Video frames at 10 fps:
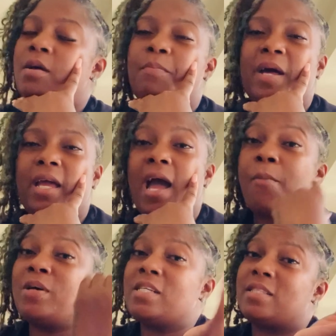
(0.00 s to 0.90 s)
But I
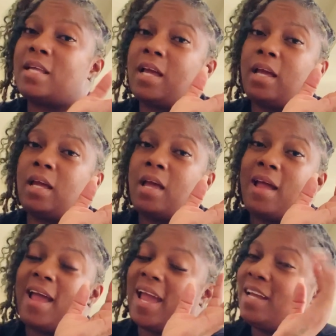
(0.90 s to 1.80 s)
want to say
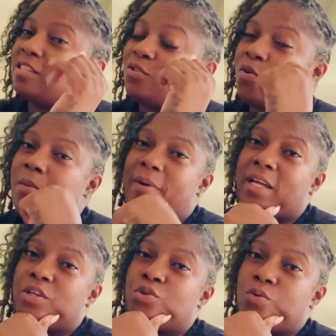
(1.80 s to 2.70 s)
hey to all
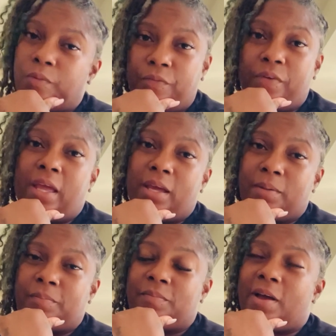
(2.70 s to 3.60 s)
my new
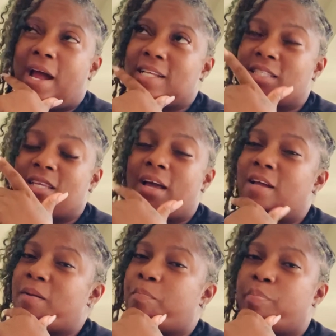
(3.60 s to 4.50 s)
fam. I see y'all
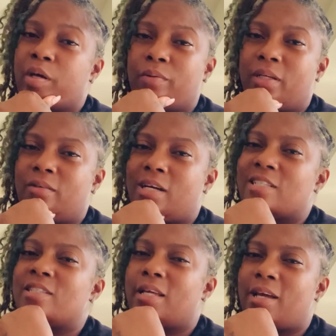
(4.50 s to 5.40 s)
in the building. I
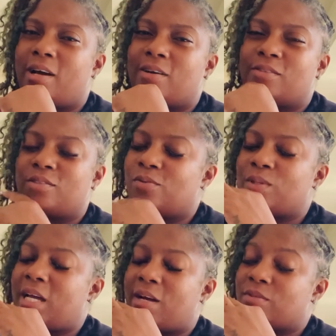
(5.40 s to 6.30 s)
see y'all. Don't
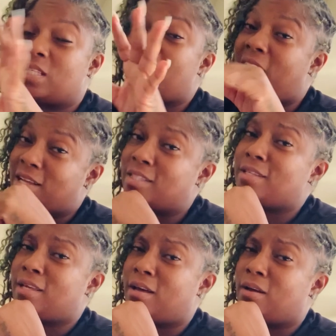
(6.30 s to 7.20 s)
think I don't see y'all. I
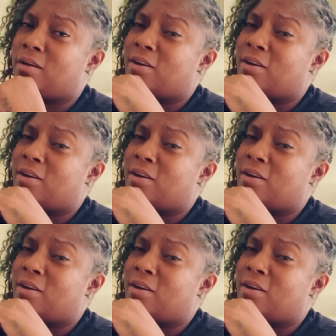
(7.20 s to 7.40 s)
see y'all.